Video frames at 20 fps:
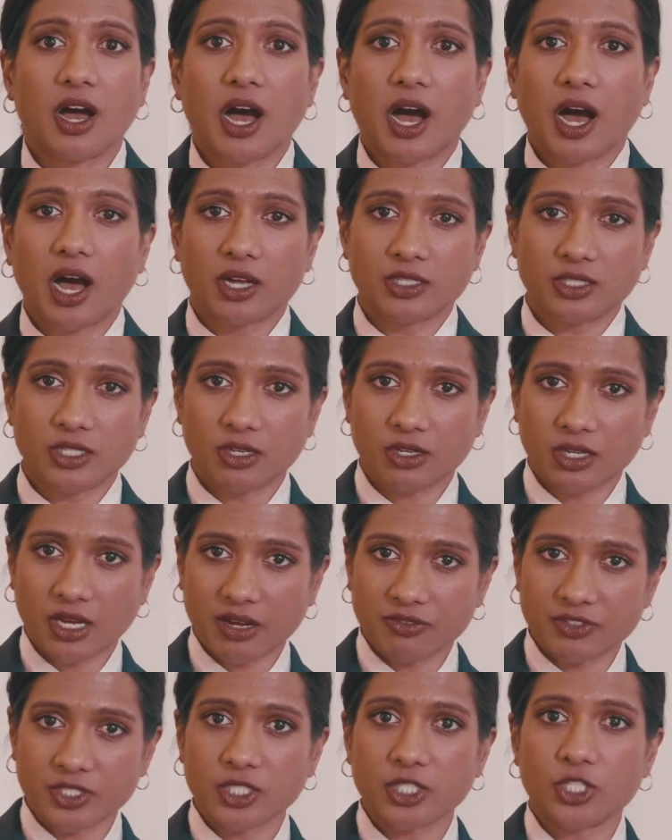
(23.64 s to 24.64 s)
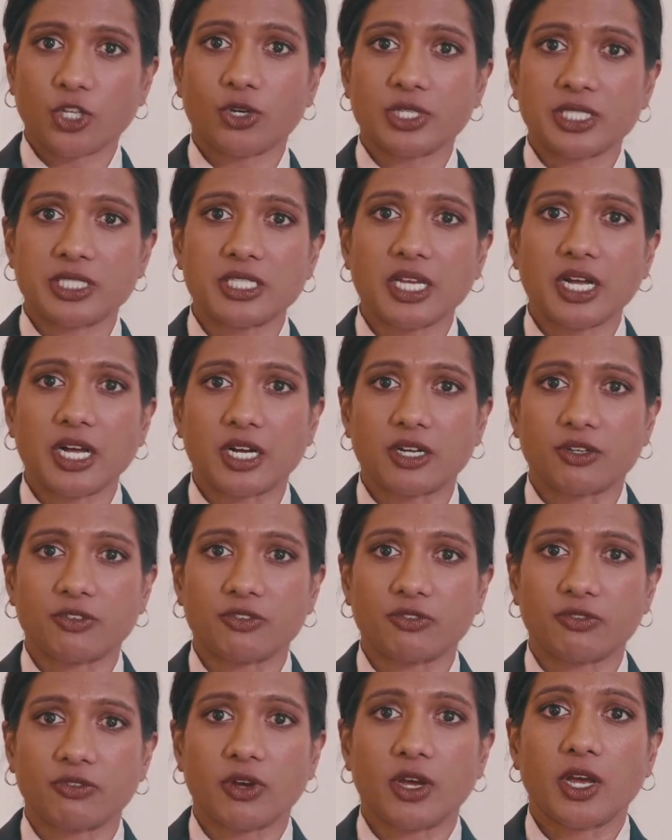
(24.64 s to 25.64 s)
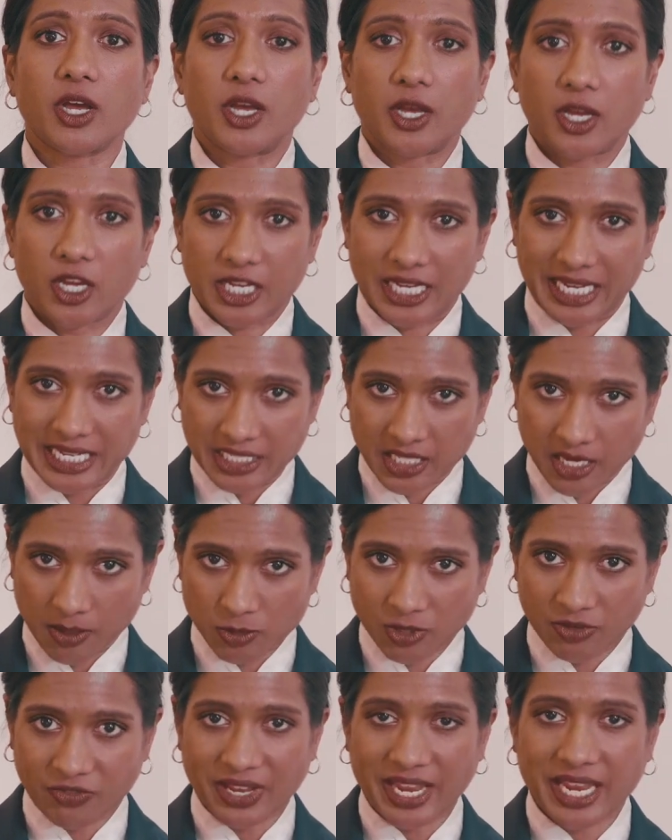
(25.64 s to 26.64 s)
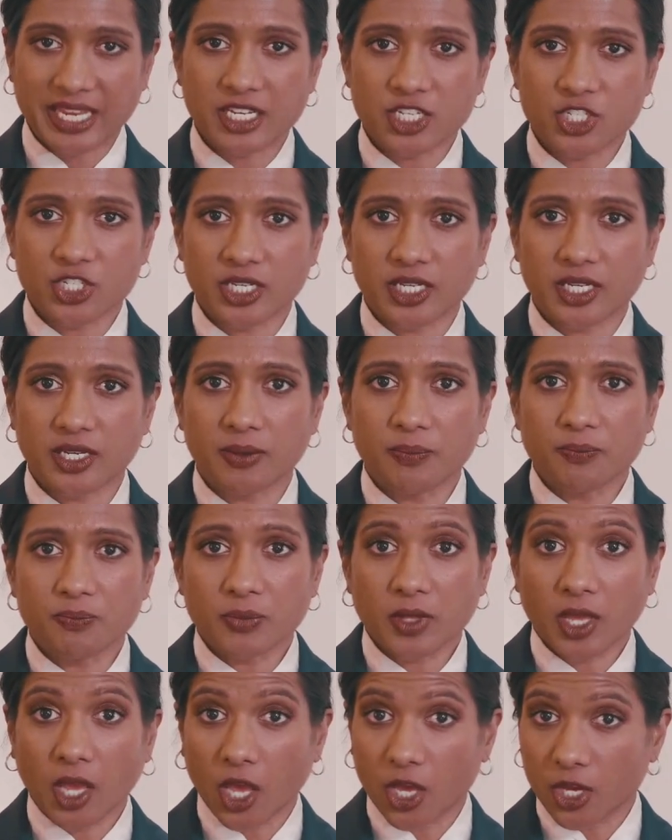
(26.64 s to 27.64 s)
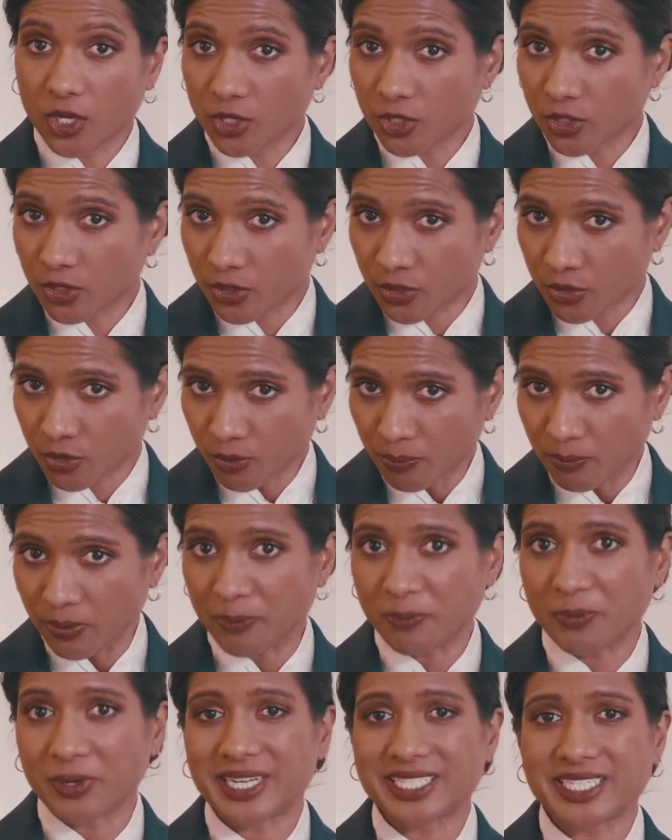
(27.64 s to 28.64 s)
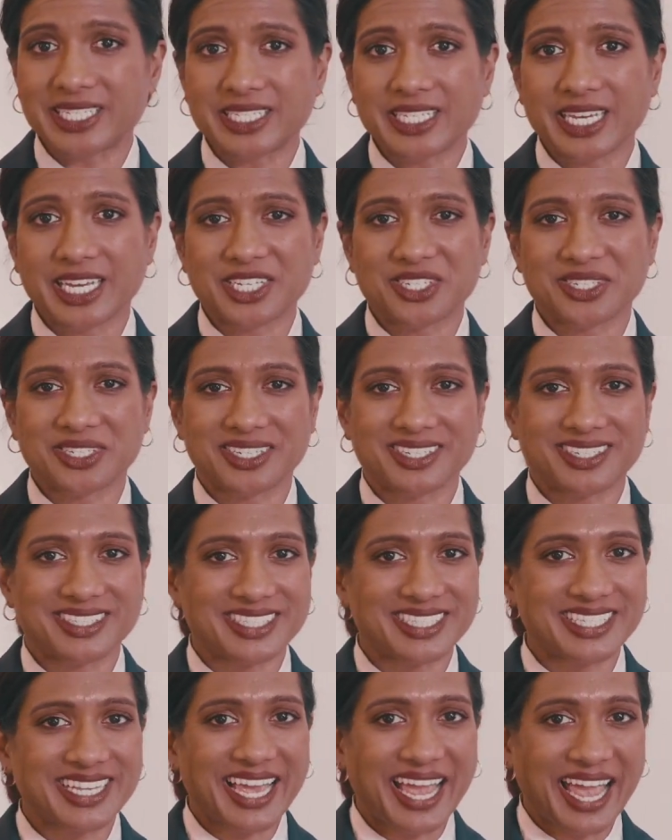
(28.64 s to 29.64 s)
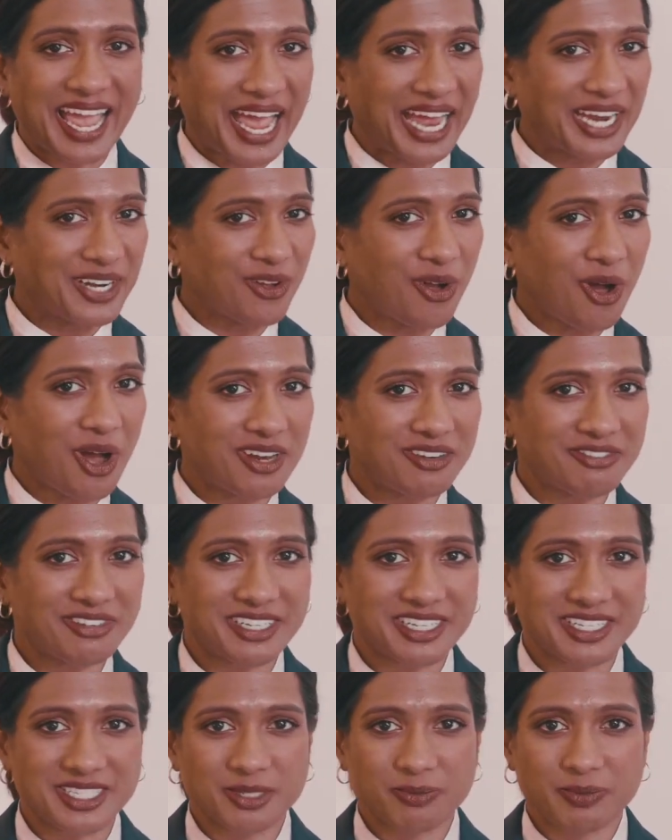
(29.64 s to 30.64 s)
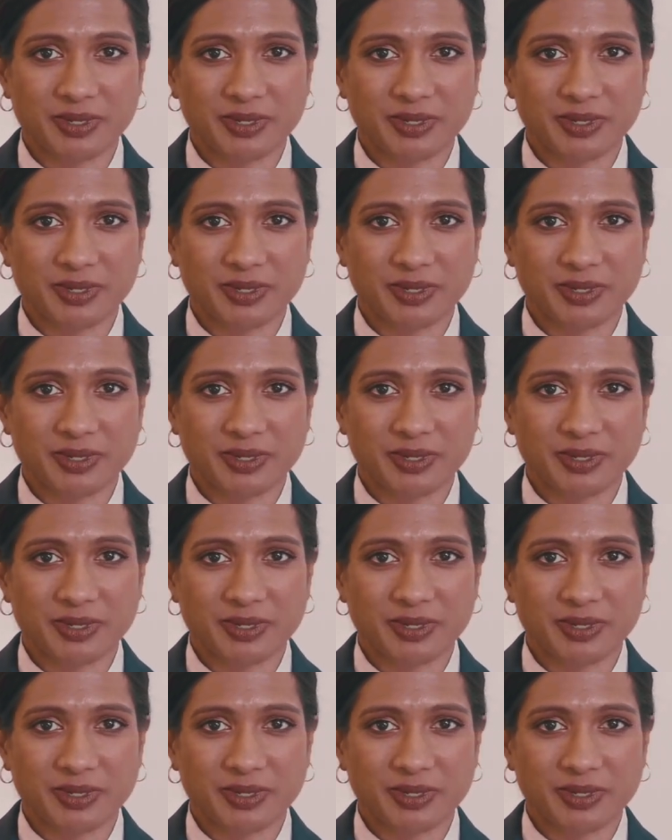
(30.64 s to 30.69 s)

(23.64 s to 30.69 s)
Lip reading: How to look after yourself in terms of energy, group presentations, and confidence